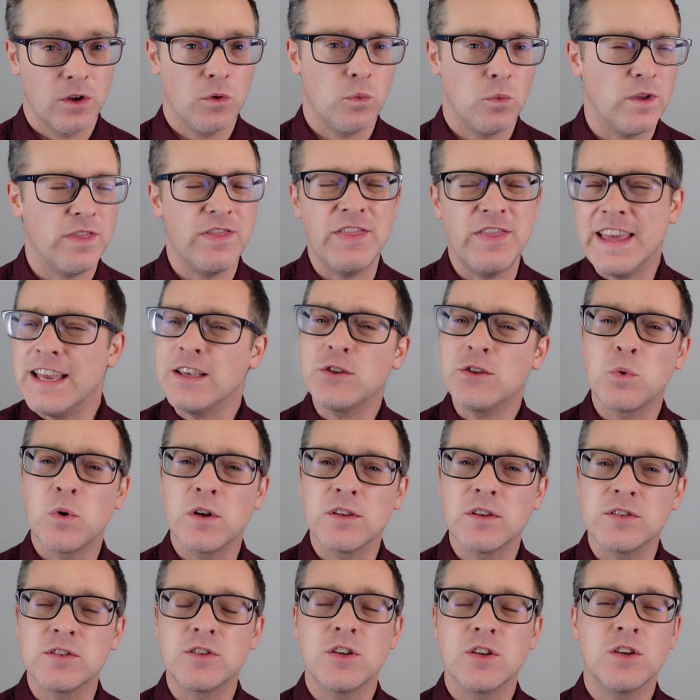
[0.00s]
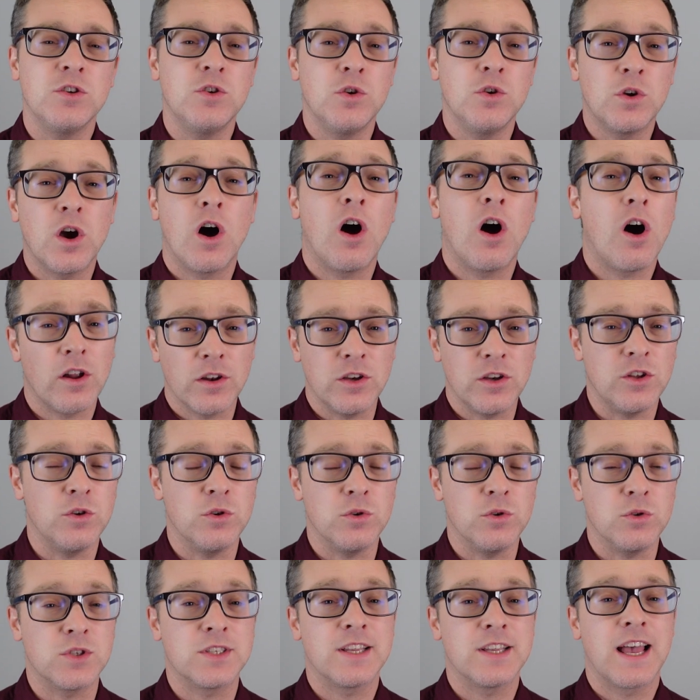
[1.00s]
With these ones, you can't
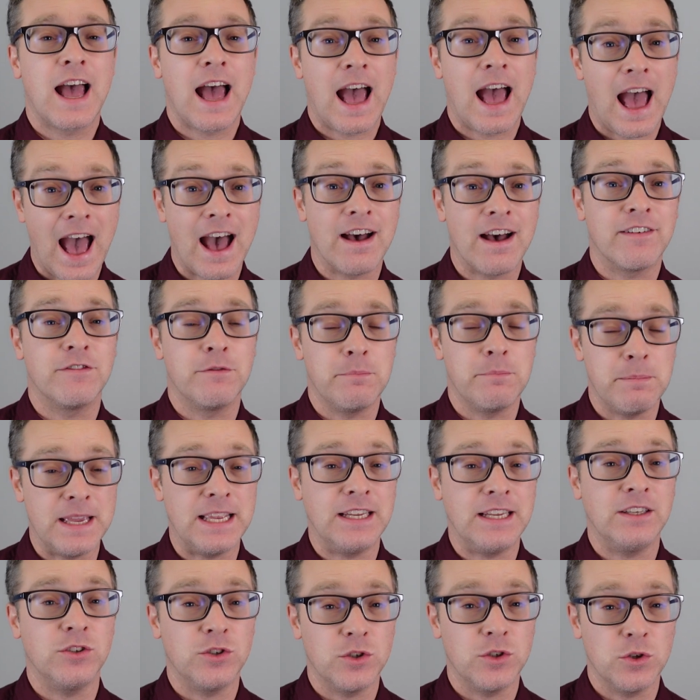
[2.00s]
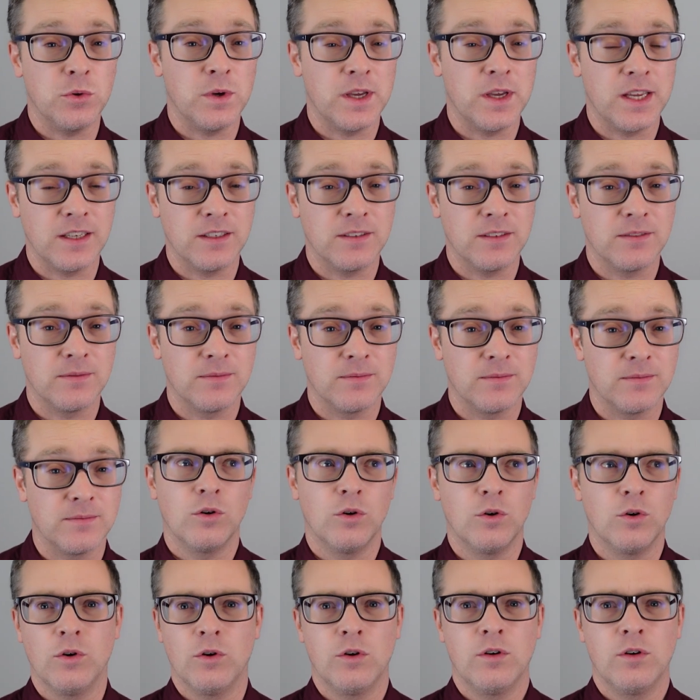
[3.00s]
use have been doing
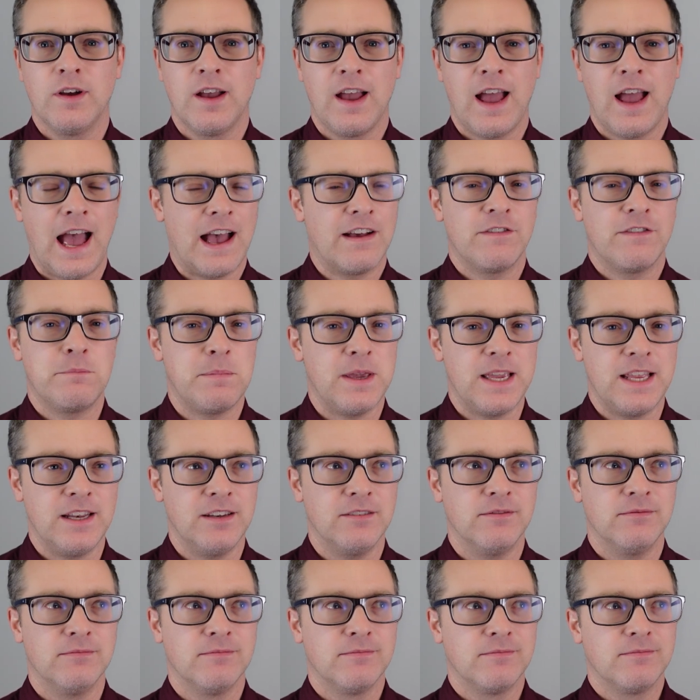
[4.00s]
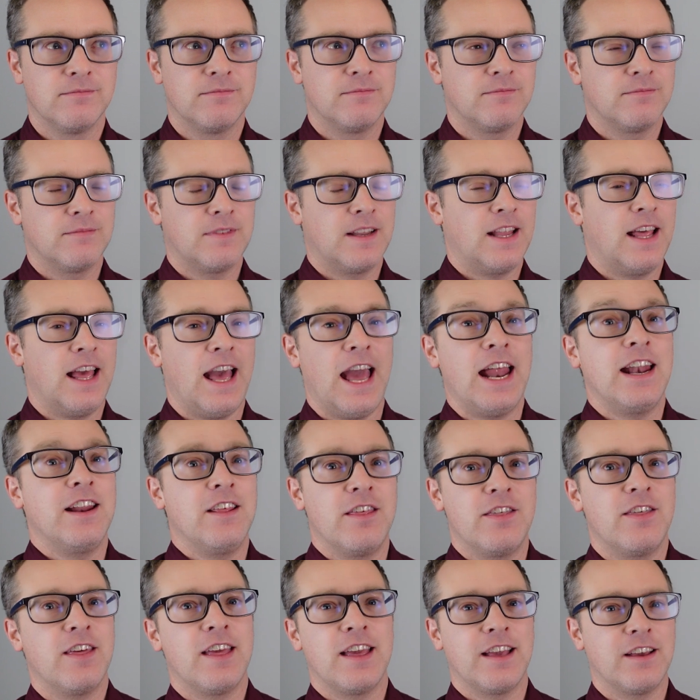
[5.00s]
or have been
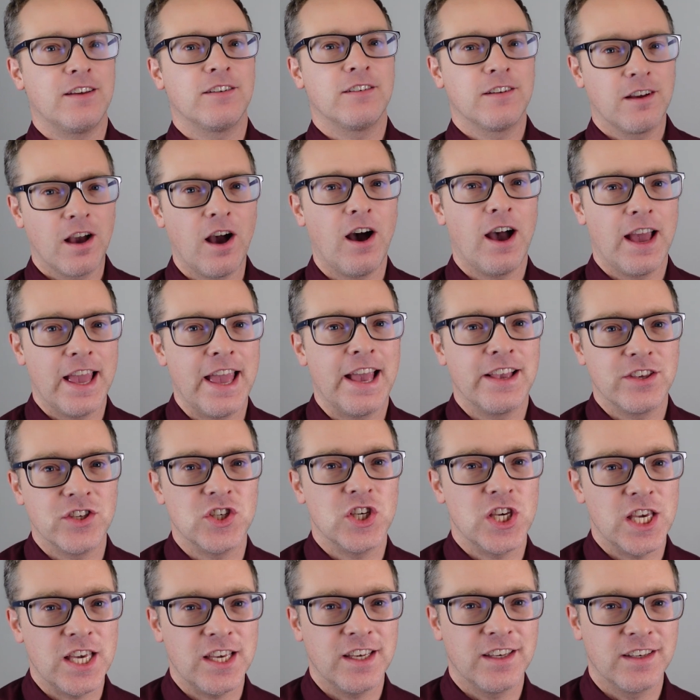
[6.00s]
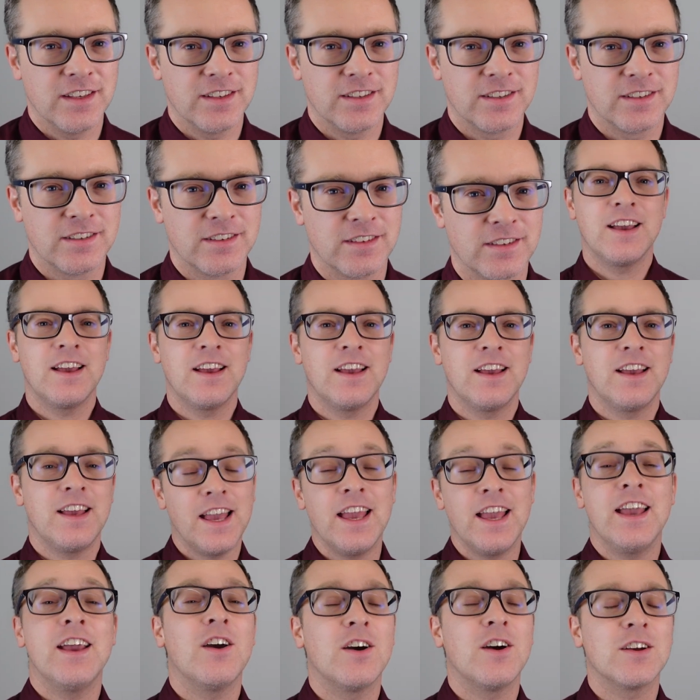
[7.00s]
anything ing.
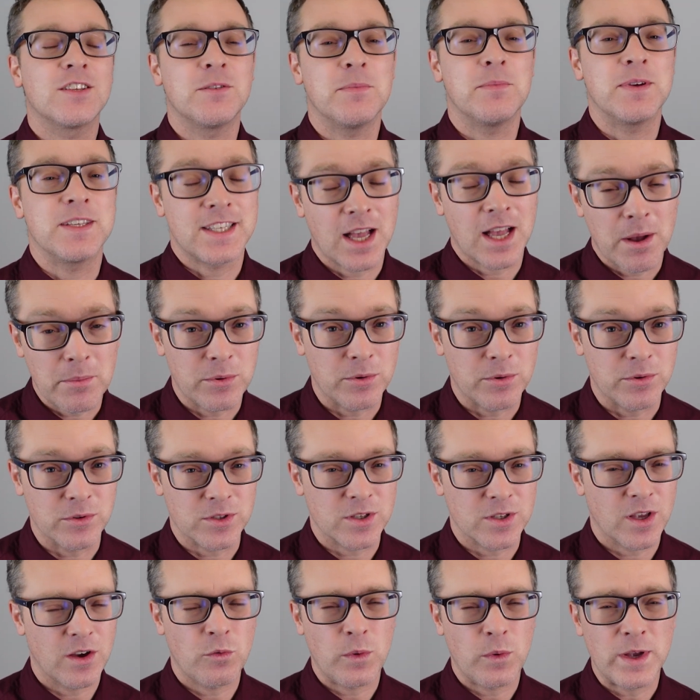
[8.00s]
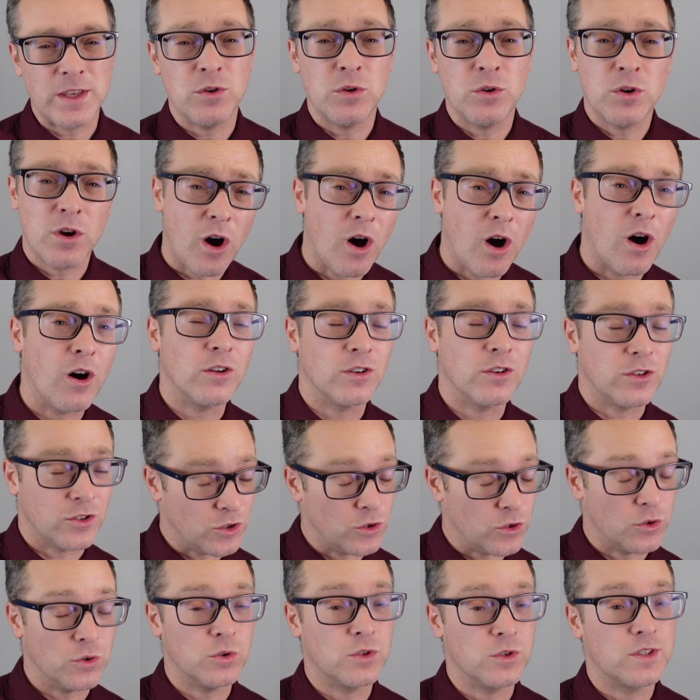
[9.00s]
Here are some examples of when you can't
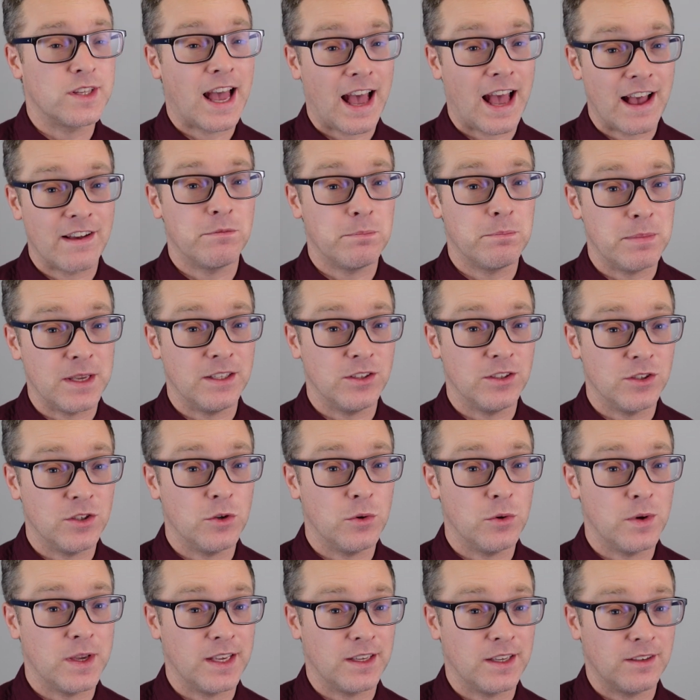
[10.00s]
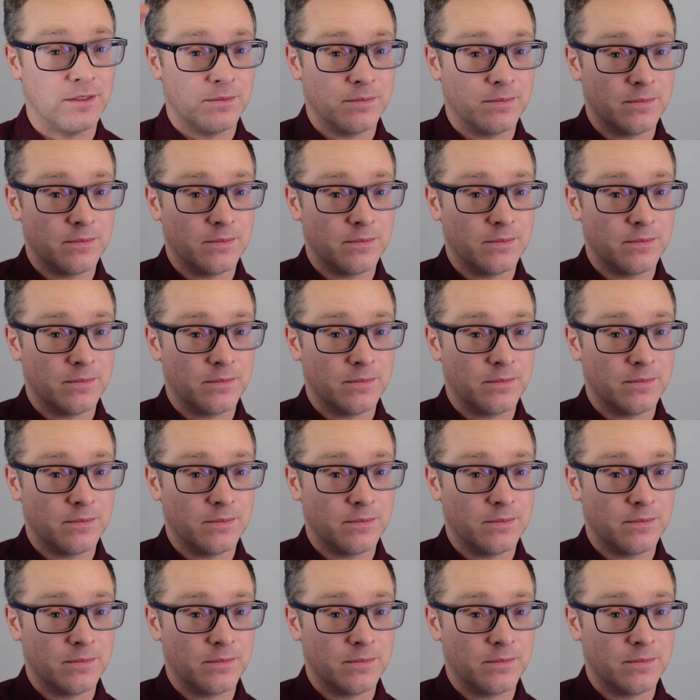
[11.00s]
use have been doing.